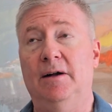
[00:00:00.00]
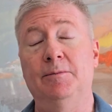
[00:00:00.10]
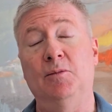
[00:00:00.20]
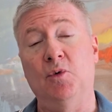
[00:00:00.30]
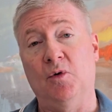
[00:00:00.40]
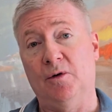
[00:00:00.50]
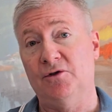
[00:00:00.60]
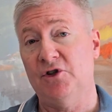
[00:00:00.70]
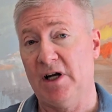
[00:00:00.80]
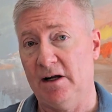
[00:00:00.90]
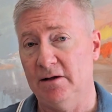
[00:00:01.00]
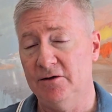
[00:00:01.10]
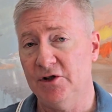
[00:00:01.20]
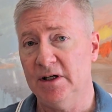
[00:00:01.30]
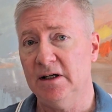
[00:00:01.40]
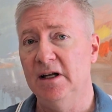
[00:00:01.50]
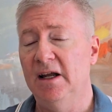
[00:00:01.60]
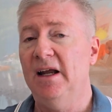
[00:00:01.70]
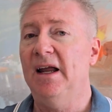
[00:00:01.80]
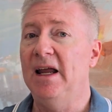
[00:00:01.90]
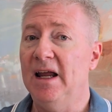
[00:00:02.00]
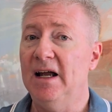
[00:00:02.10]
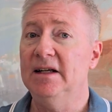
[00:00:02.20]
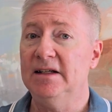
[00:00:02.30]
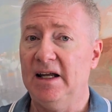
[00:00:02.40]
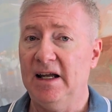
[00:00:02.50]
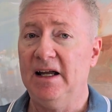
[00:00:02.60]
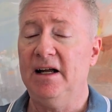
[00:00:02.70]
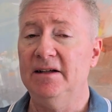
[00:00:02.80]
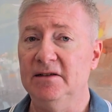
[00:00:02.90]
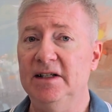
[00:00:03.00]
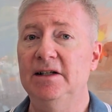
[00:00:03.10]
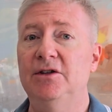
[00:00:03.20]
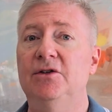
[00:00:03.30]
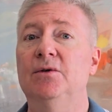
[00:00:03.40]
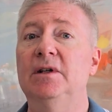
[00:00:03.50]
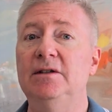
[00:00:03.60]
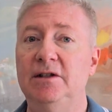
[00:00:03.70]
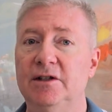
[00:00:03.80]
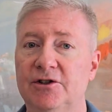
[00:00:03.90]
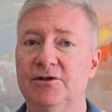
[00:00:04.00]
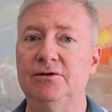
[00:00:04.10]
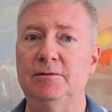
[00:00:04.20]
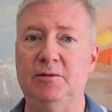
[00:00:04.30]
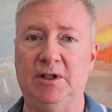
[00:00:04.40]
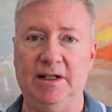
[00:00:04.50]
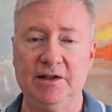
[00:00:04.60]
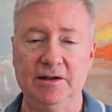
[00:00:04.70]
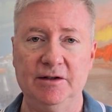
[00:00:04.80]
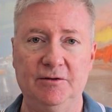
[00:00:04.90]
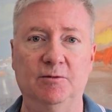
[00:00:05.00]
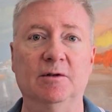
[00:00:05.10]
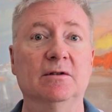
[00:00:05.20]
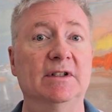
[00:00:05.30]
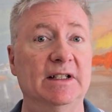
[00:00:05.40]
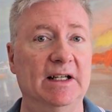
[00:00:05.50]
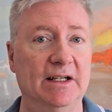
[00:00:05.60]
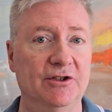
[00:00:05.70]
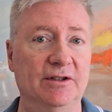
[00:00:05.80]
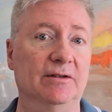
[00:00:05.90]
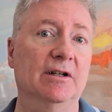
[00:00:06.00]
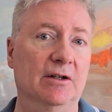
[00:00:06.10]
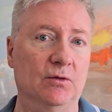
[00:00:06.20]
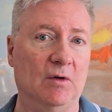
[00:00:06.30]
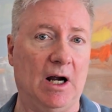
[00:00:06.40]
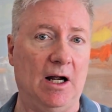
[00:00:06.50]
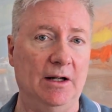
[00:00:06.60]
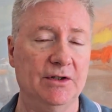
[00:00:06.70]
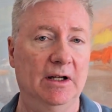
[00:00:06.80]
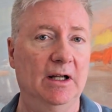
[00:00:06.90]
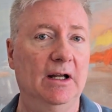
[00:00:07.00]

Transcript: more challenging and can lead to additional places where litigation can arise.